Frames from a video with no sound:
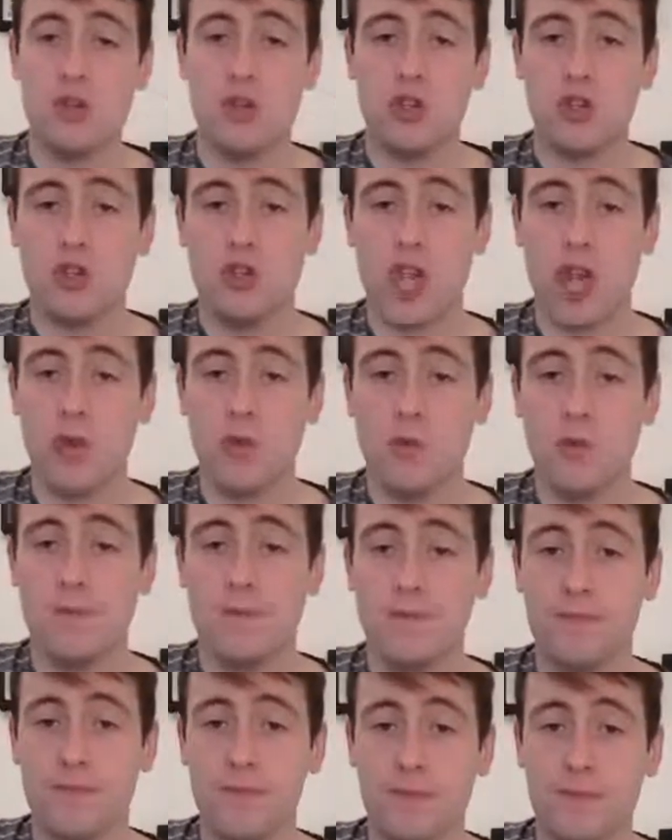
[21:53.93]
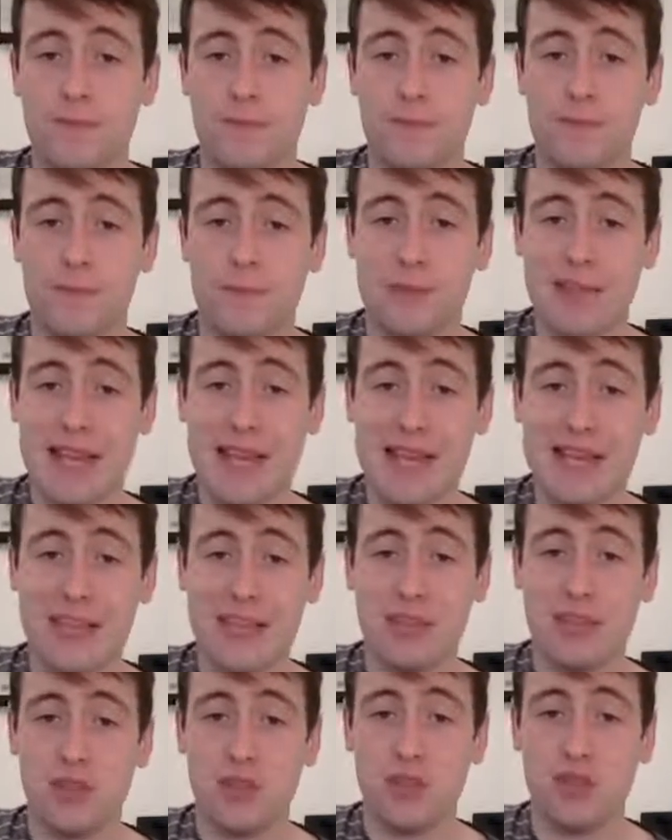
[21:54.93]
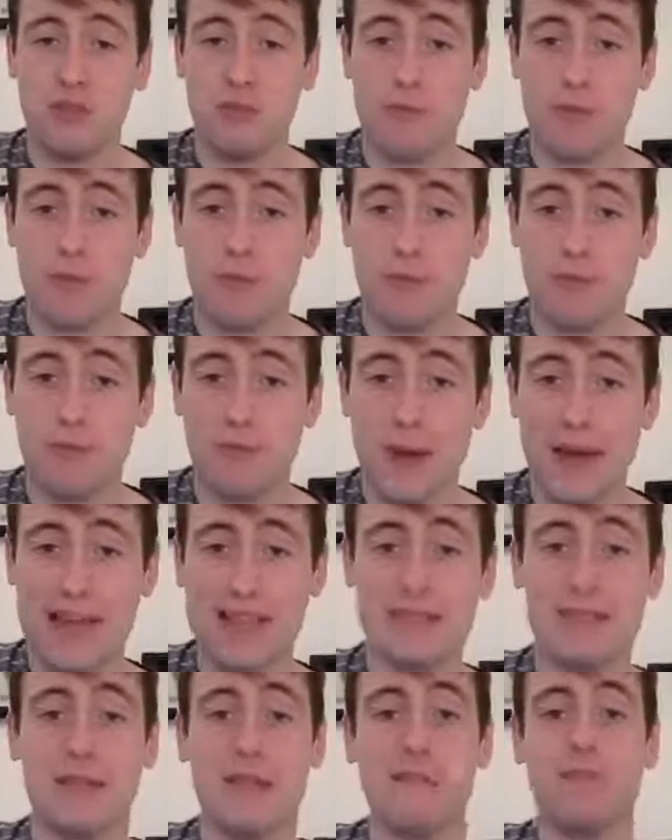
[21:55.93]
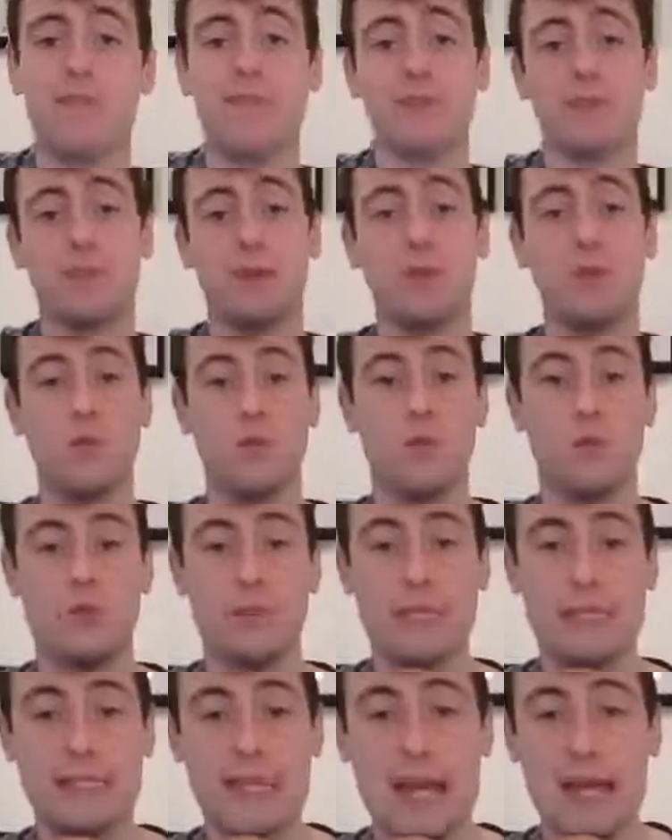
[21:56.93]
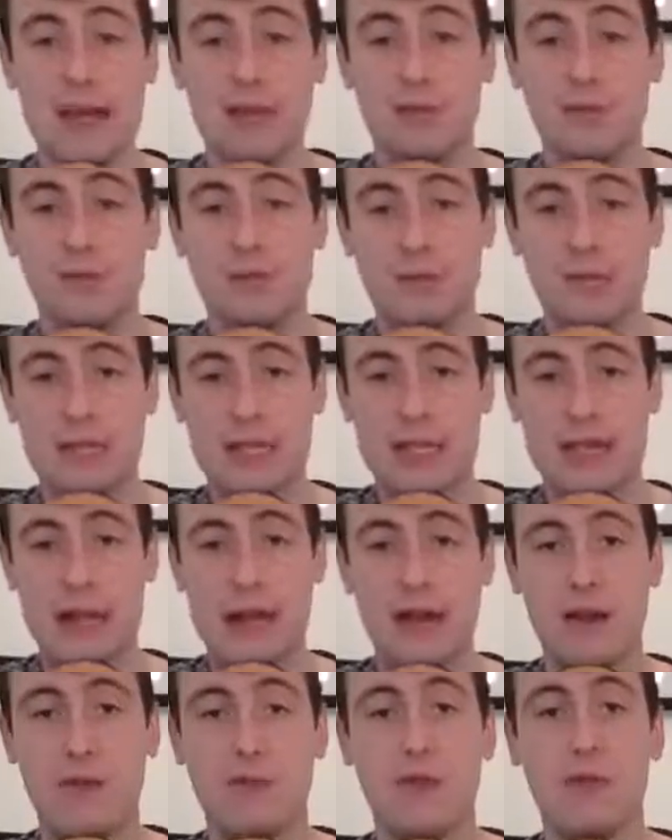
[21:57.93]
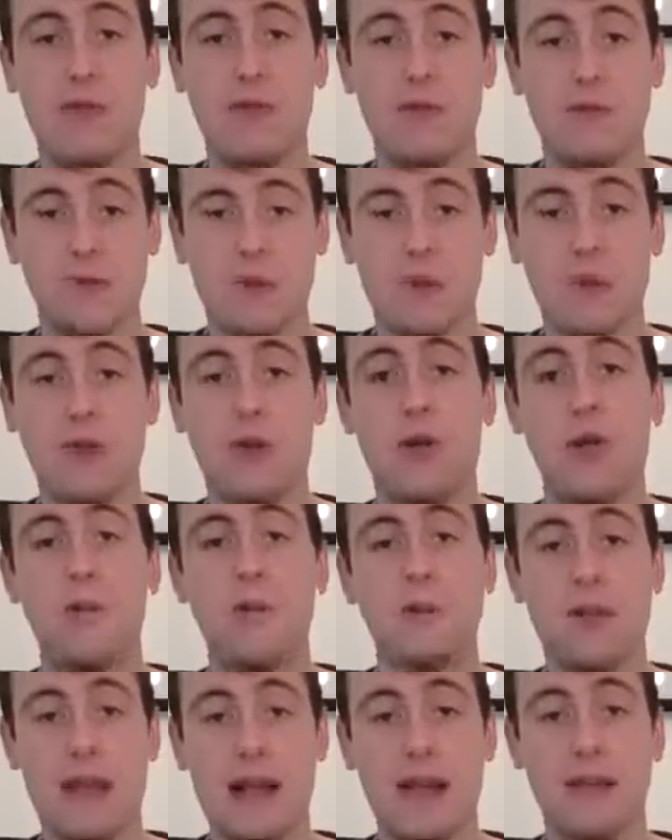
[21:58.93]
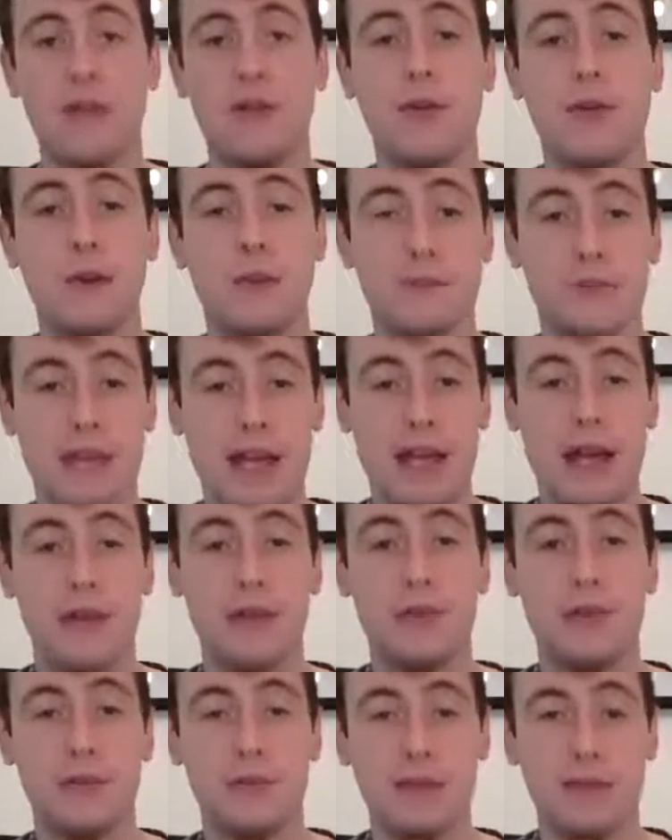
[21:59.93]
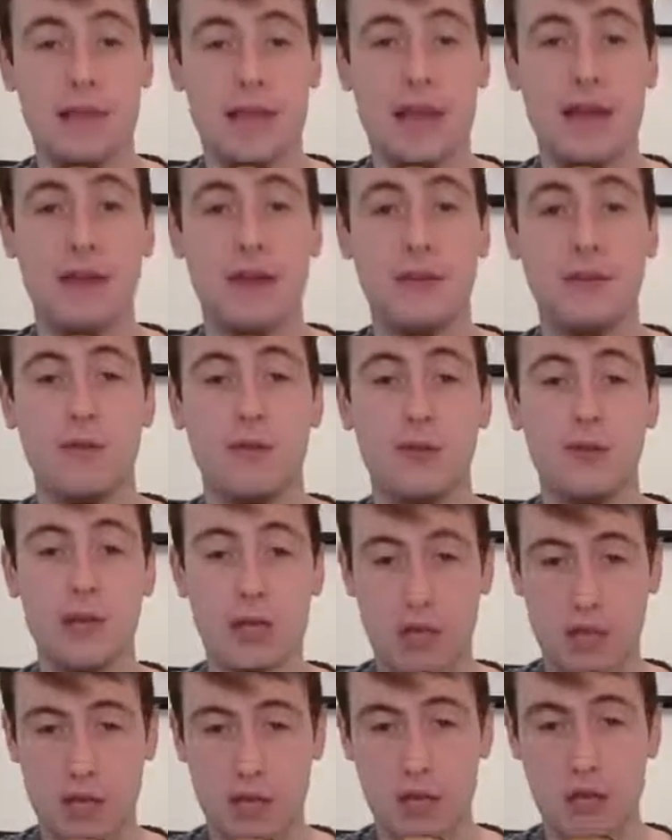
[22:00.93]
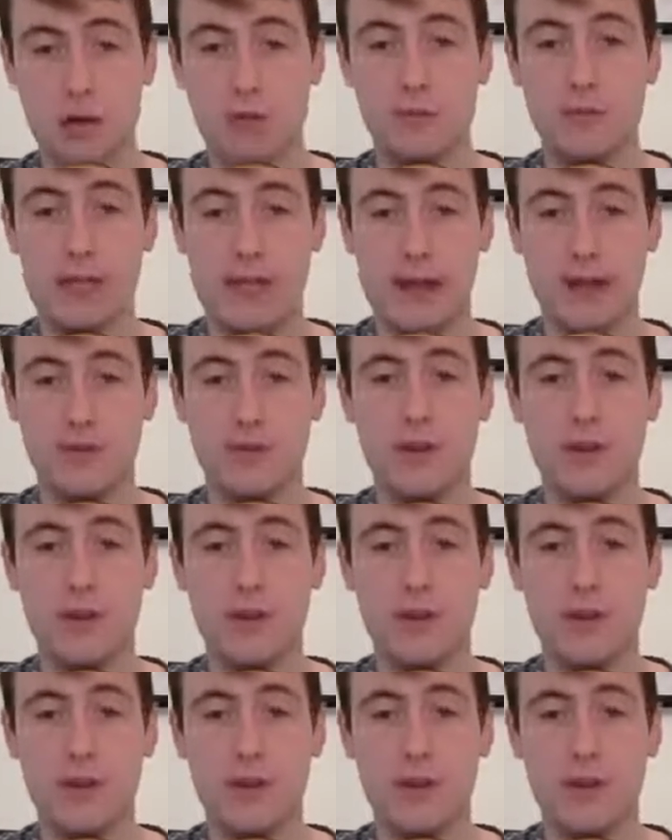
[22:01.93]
So that is the strumming pattern. Down, down, up, down, up, down, down, up, down,